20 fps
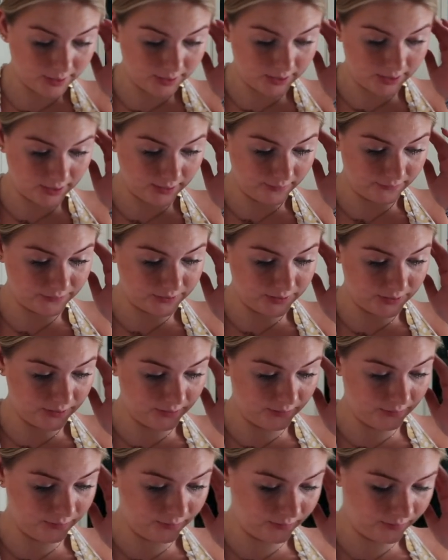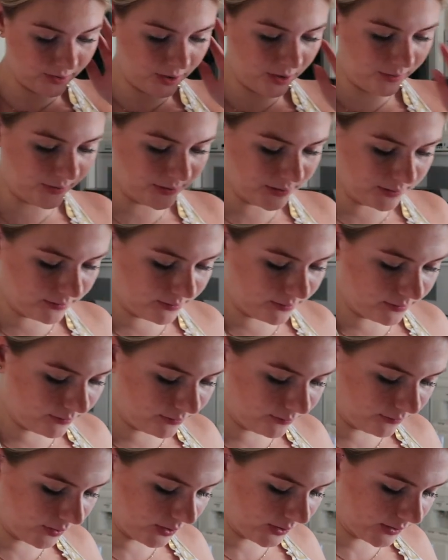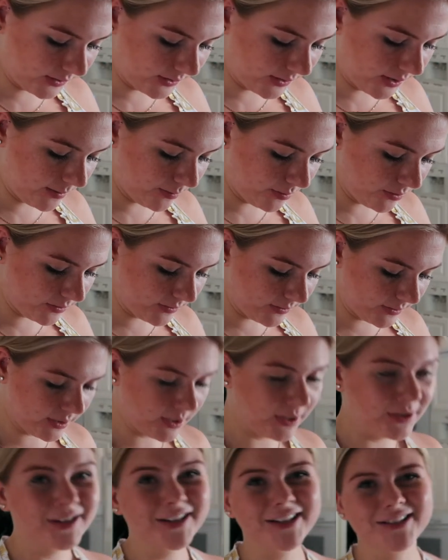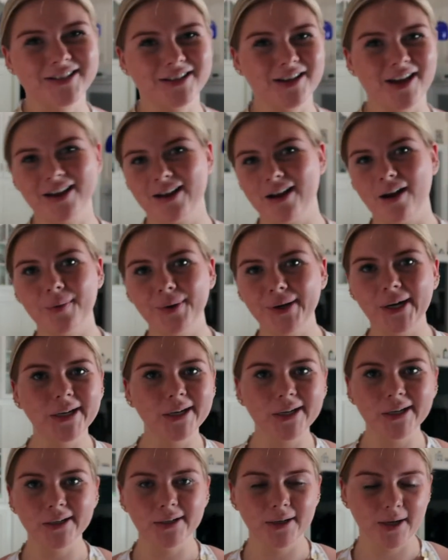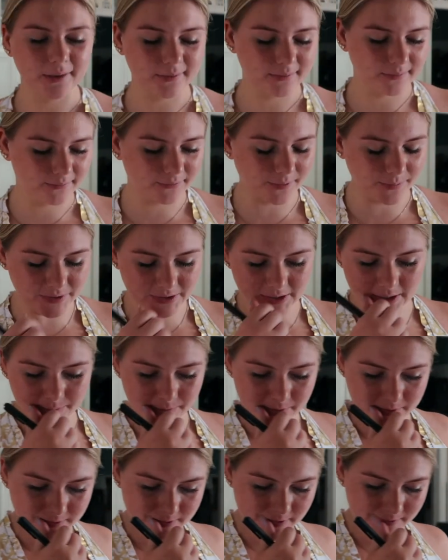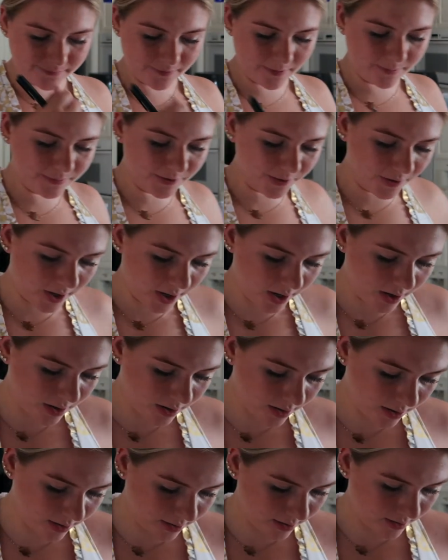I have to, oh, I went to Staples because I got what I needed at, from Staples, from Target.